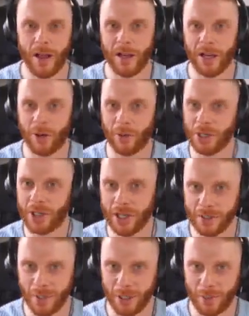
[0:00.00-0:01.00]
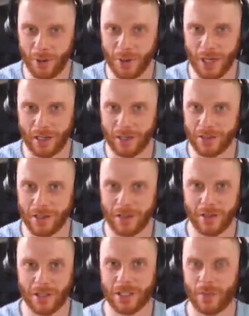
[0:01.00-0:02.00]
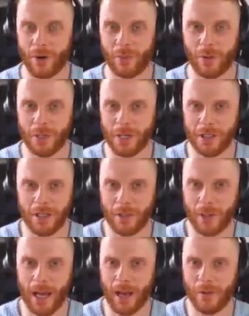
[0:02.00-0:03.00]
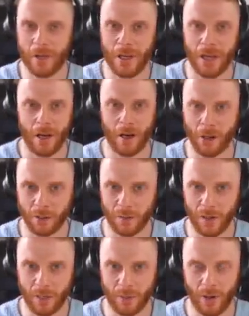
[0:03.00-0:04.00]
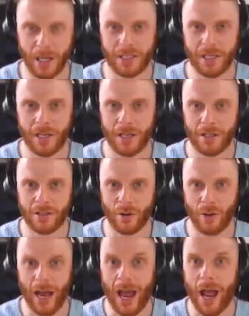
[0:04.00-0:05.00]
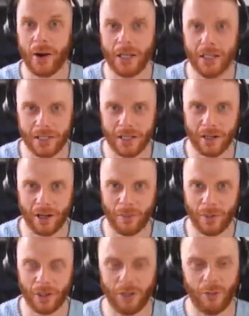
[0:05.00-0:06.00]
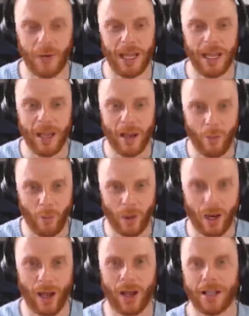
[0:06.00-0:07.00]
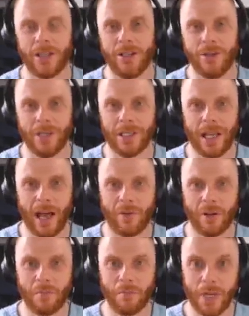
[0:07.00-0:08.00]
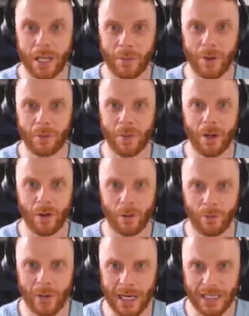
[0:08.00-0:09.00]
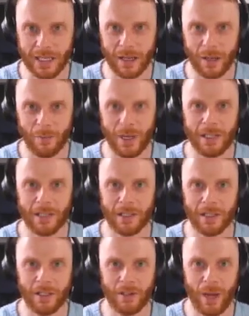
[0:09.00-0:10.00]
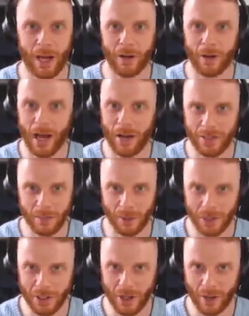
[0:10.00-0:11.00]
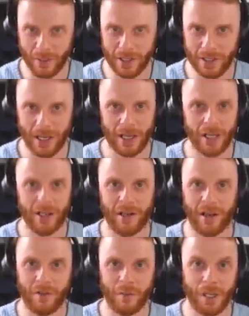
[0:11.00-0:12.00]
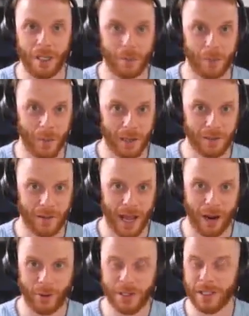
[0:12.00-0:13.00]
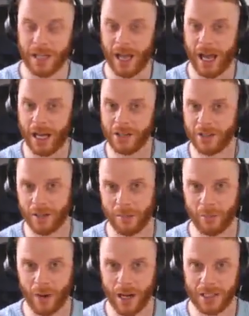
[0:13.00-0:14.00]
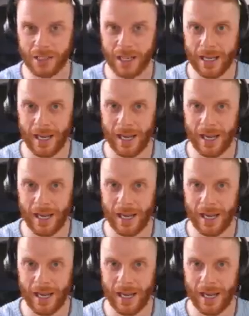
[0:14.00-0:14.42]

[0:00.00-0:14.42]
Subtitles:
You don't want to charge them by the project because it's such a small project. You don't want to have an unfair price. So how can you set it up in a way? What I like to do is have a minimum rate. Basically, no matter how small the job is, you have a minimum amount of hours at a certain price.